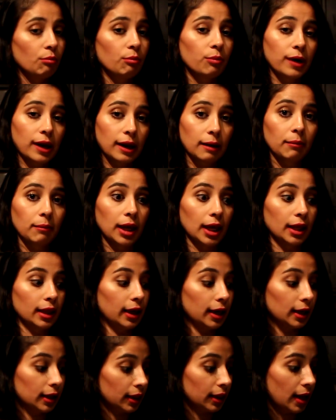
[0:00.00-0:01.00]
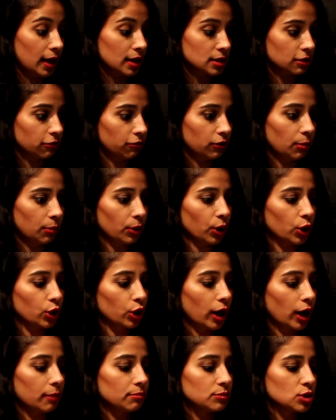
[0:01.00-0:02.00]
bring me like lots of nipple
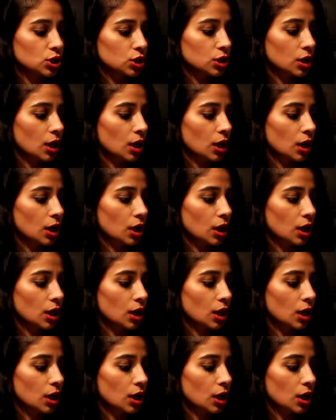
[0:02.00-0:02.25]
creams.